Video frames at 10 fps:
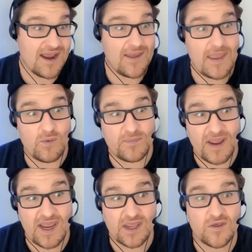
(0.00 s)
and they would
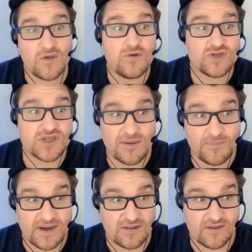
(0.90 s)
pay huge
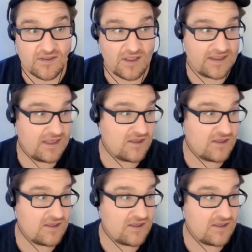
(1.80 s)
companies like these